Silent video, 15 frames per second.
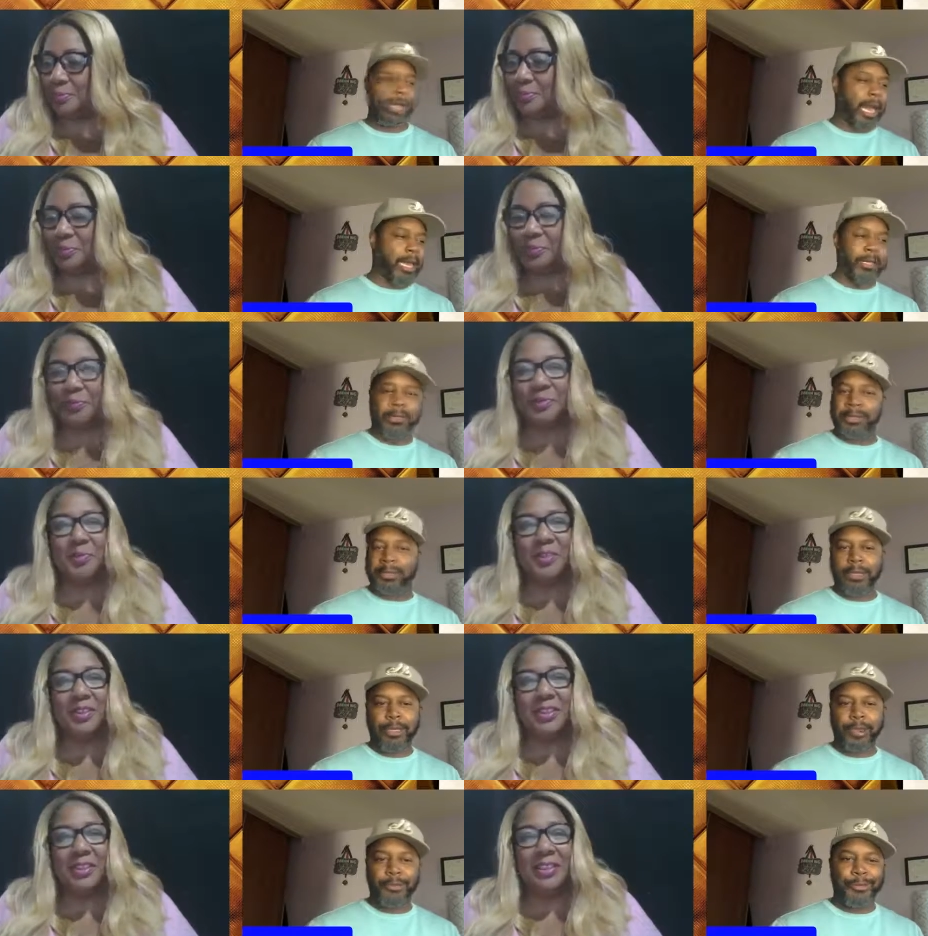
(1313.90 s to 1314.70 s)
Speaker 1: And
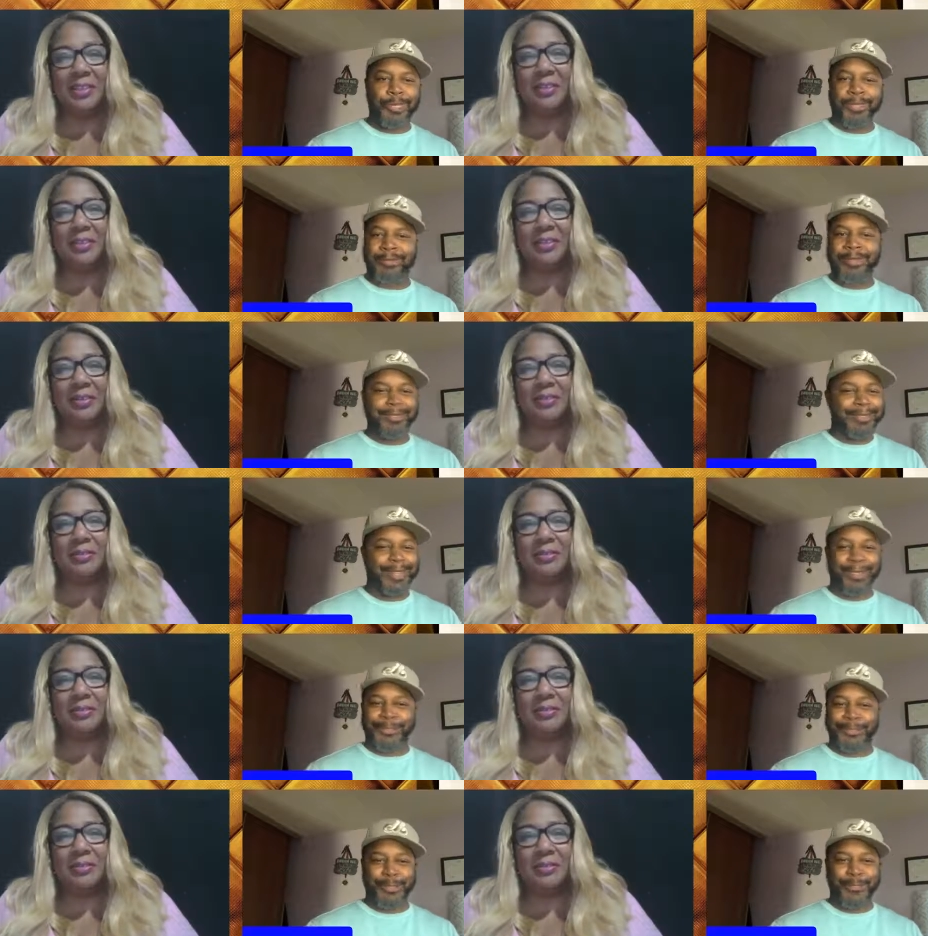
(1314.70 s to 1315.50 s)
no, that,
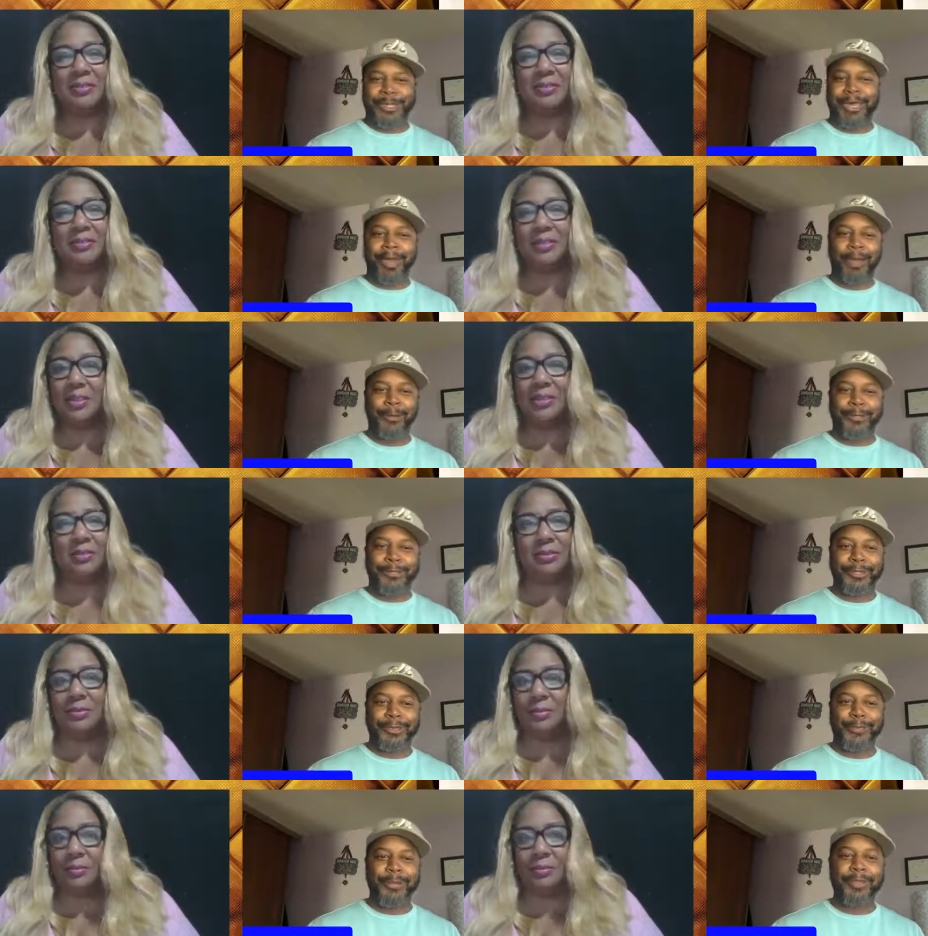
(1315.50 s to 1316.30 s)
that's just not how it's
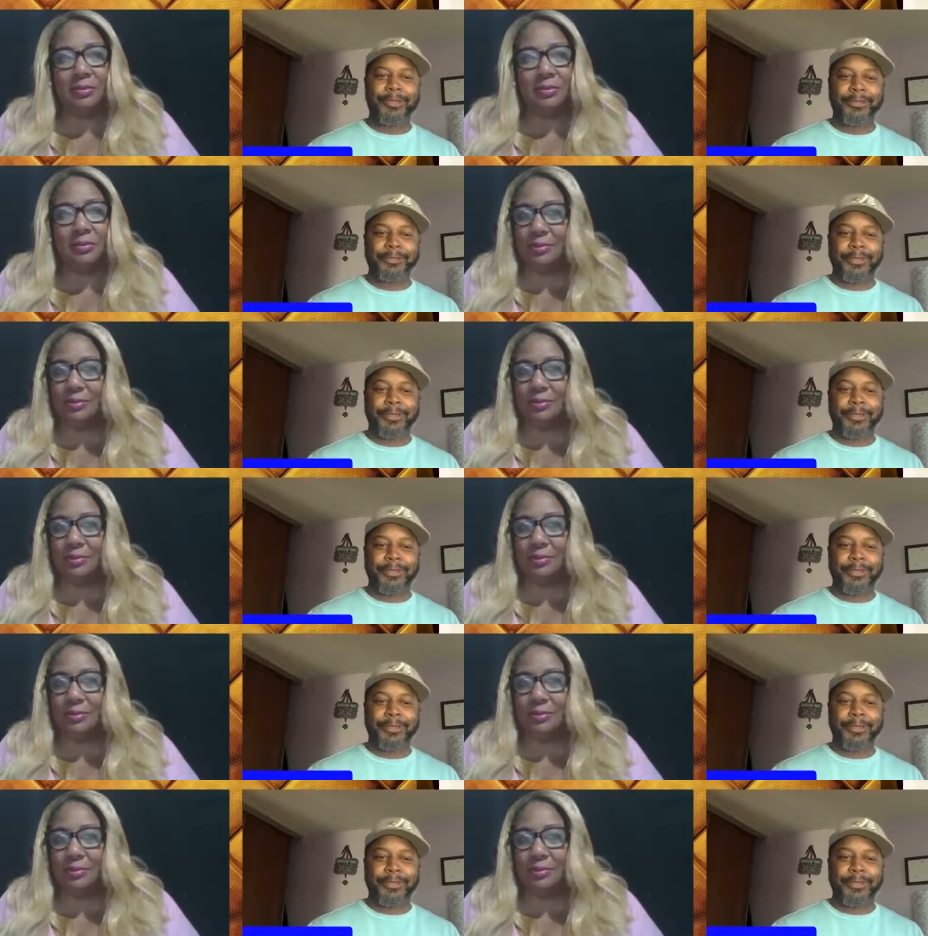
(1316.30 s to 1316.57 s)
going to work.